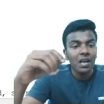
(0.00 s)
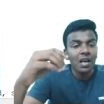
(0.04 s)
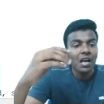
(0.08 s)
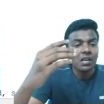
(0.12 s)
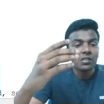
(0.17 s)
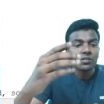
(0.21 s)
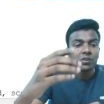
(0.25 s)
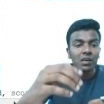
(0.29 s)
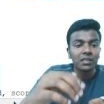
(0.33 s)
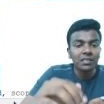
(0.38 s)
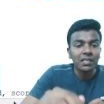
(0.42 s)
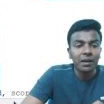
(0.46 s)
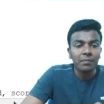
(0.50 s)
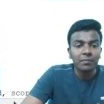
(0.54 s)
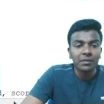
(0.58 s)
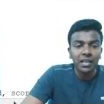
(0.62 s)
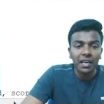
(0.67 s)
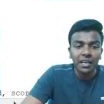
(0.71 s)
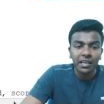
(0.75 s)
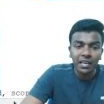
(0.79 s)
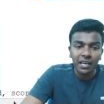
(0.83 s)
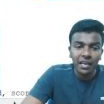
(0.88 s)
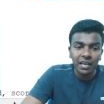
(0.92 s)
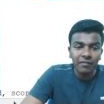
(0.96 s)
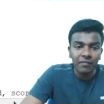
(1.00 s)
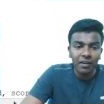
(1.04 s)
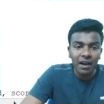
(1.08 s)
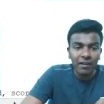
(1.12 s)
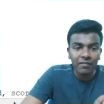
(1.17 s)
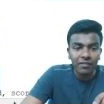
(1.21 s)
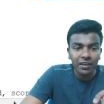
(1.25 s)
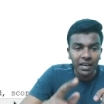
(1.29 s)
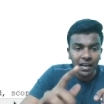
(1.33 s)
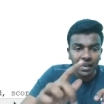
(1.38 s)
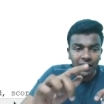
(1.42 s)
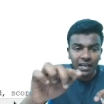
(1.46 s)
So same as like here we have
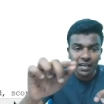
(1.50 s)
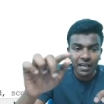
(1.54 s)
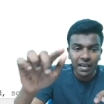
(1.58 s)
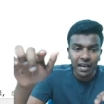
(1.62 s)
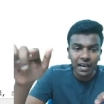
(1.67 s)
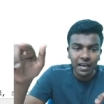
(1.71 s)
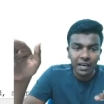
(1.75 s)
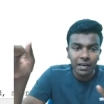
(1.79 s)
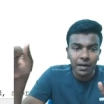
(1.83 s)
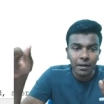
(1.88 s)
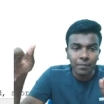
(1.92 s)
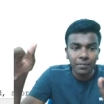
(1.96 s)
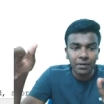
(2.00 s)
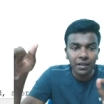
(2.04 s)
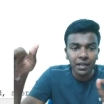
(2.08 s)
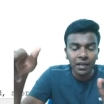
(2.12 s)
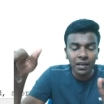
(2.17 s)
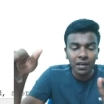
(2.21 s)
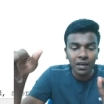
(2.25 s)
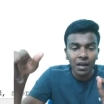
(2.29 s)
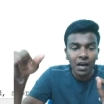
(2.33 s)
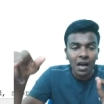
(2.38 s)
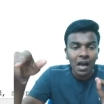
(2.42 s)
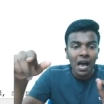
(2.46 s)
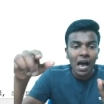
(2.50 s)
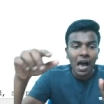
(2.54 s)
created an empty,